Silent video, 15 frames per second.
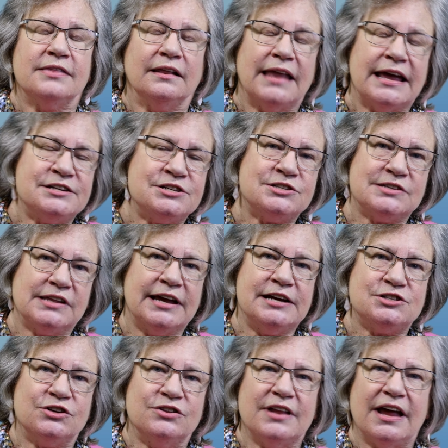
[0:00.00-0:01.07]
The
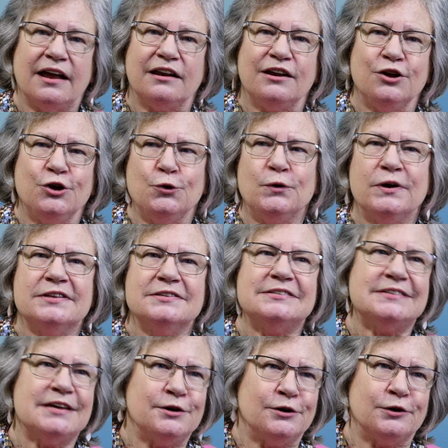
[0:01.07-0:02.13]
legislation that you
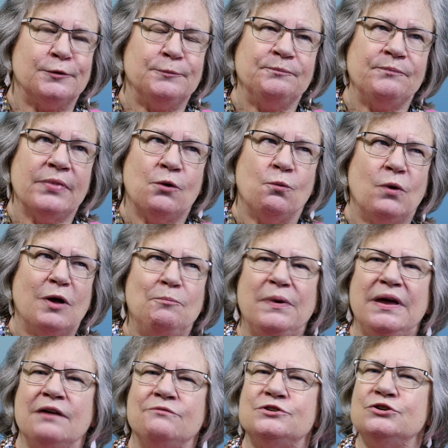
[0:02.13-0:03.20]
consider will
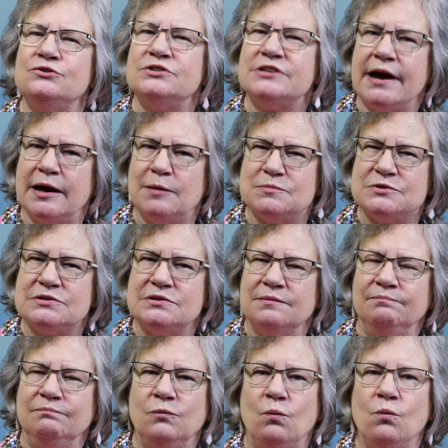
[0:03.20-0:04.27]
be of two types.
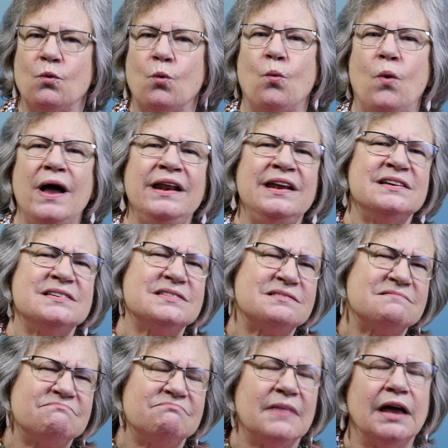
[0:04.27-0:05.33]
One
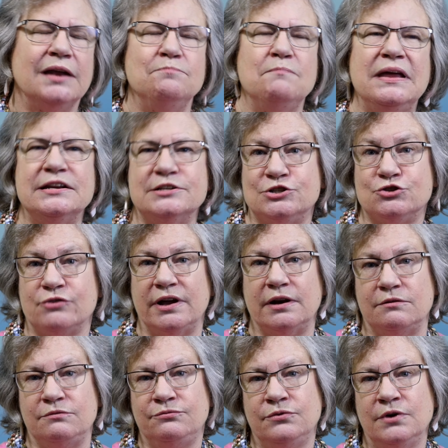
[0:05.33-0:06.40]
is
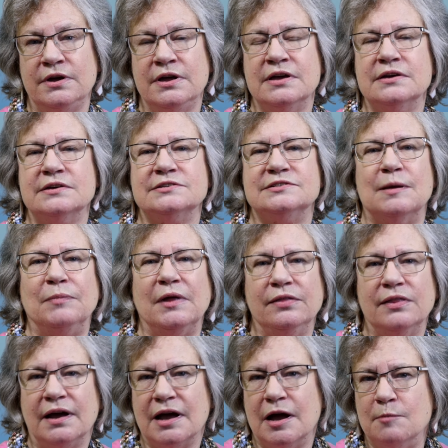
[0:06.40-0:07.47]
administrative,
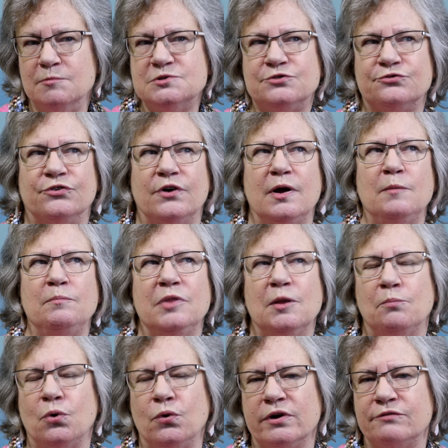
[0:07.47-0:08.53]
something that comes from
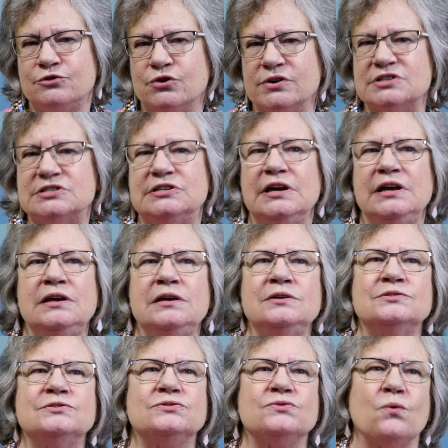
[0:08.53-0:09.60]
the Board of
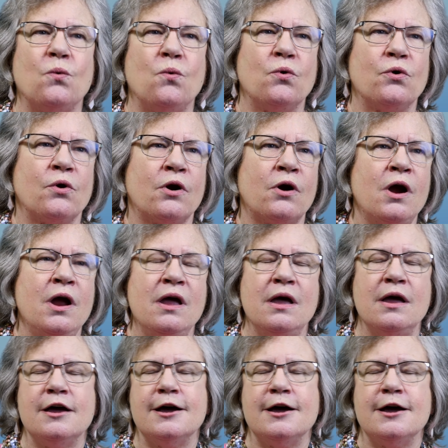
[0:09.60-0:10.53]
Trustees or